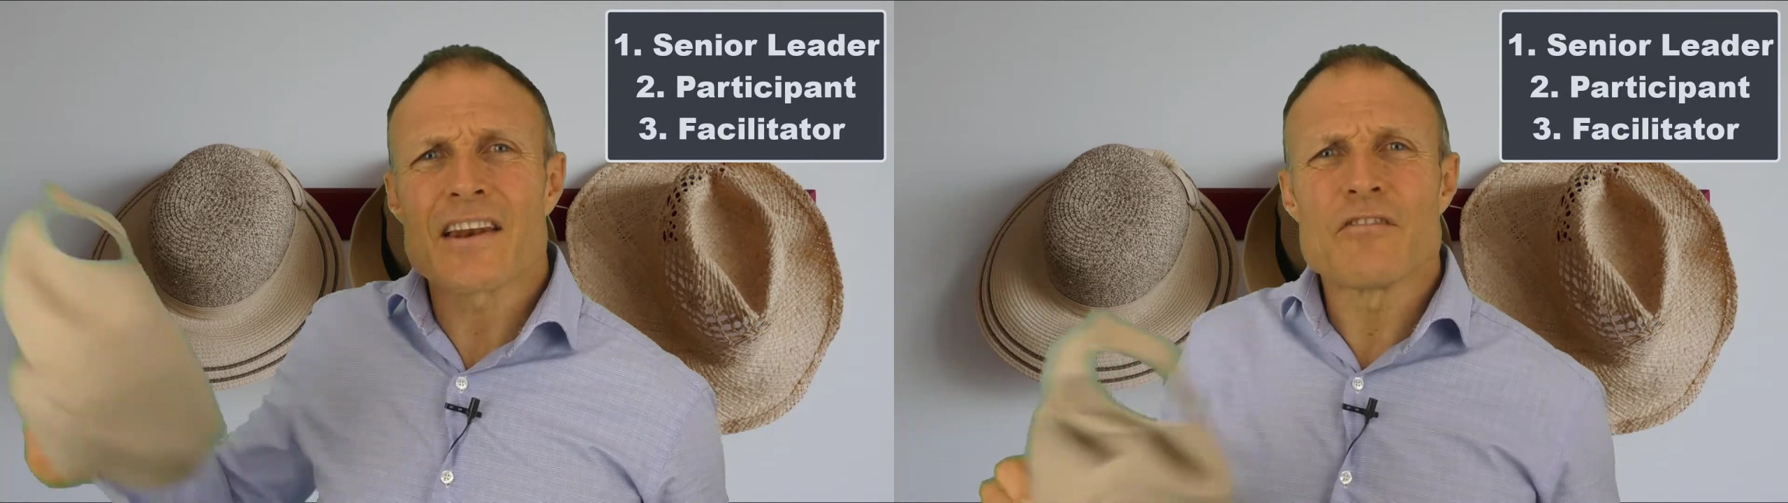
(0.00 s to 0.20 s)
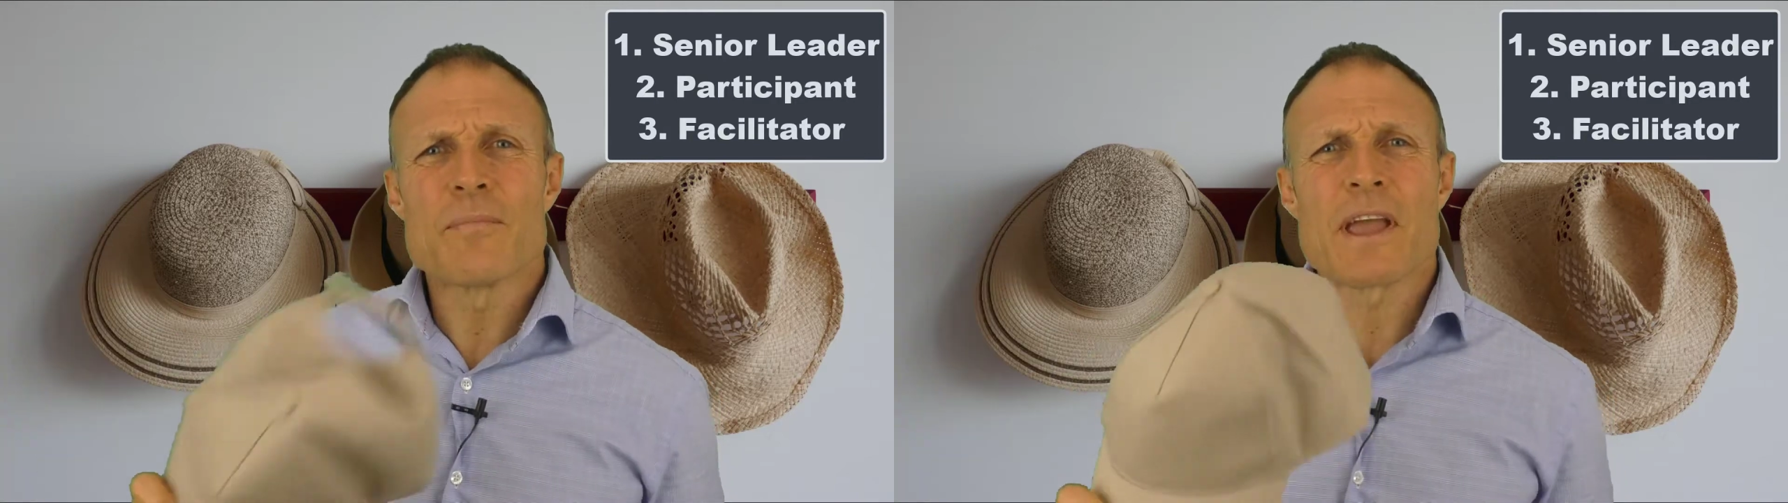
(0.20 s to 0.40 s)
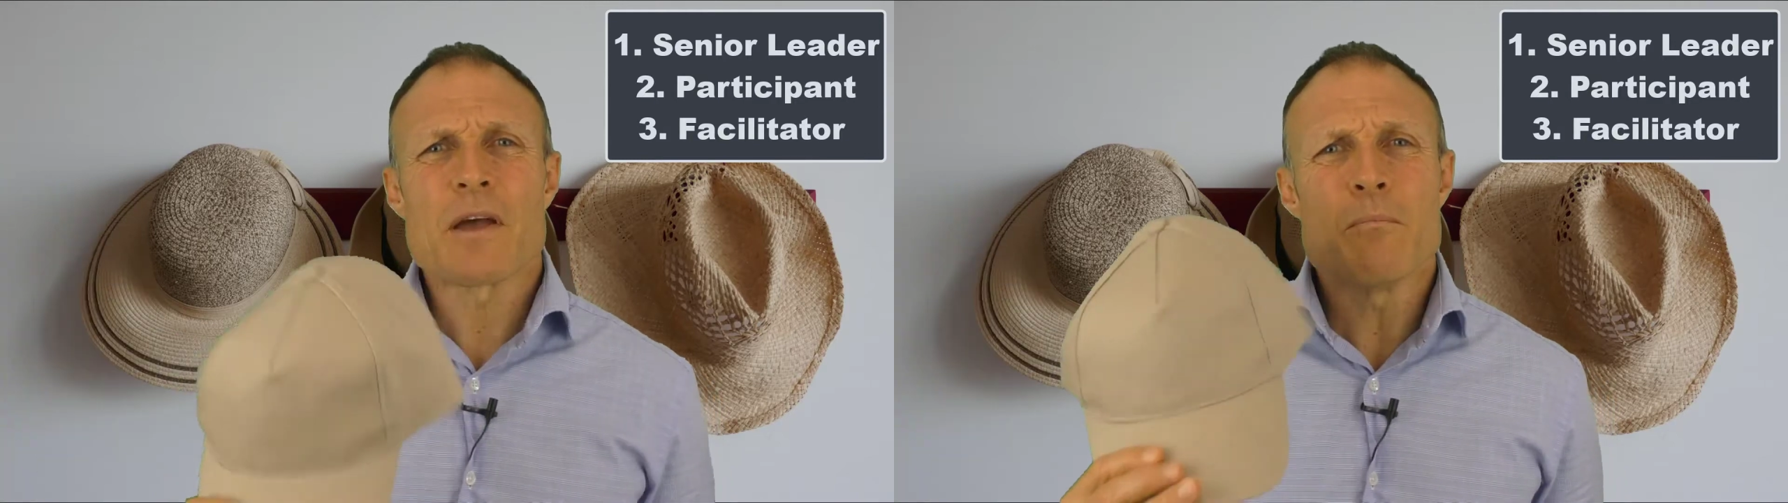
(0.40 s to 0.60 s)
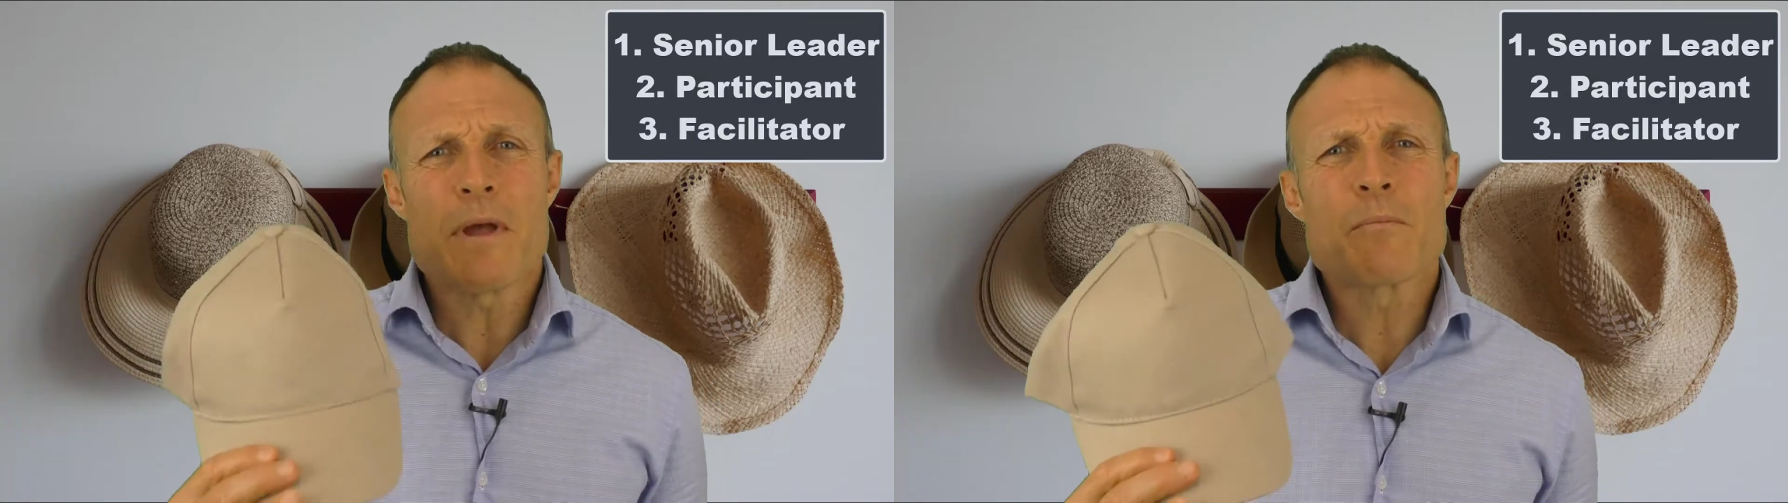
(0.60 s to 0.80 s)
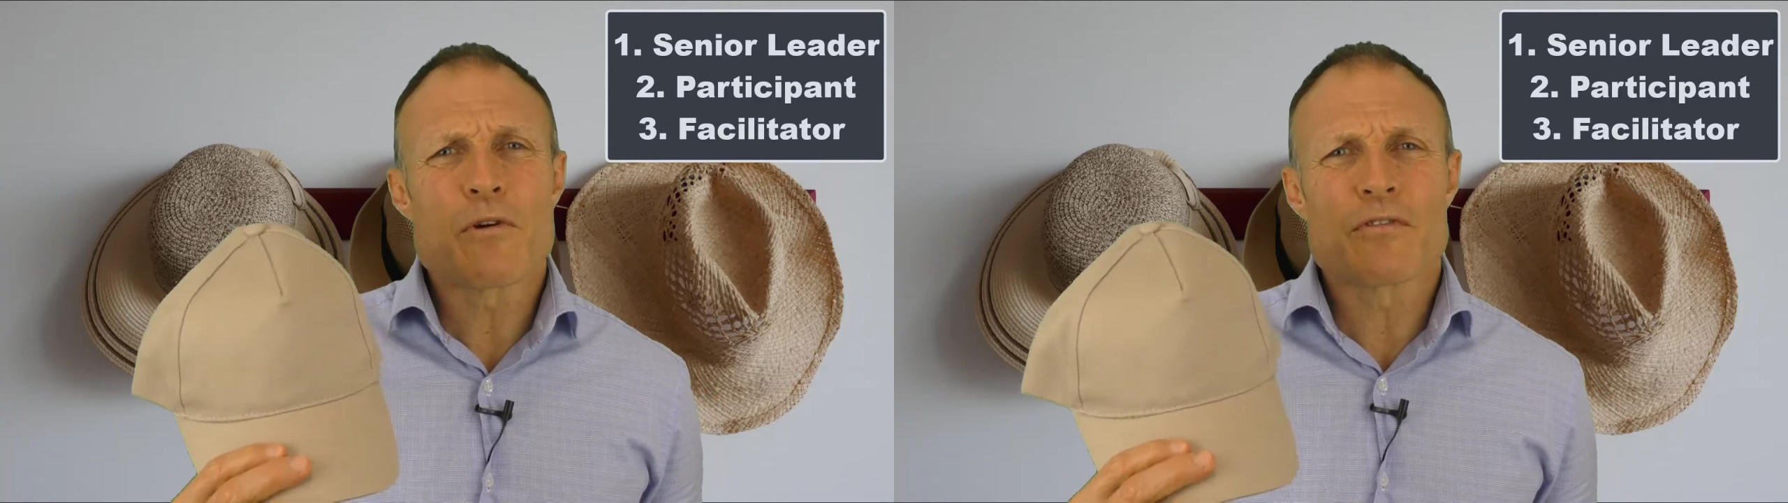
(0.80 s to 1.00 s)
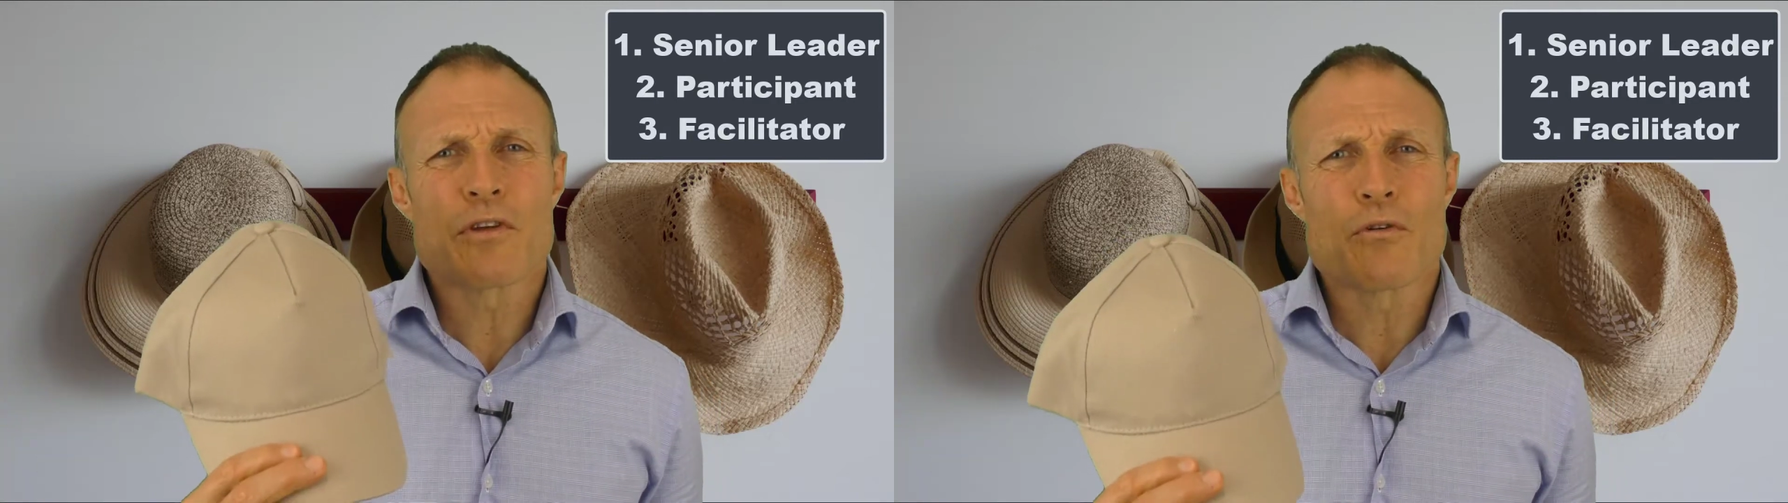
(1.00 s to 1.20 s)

of being a member of the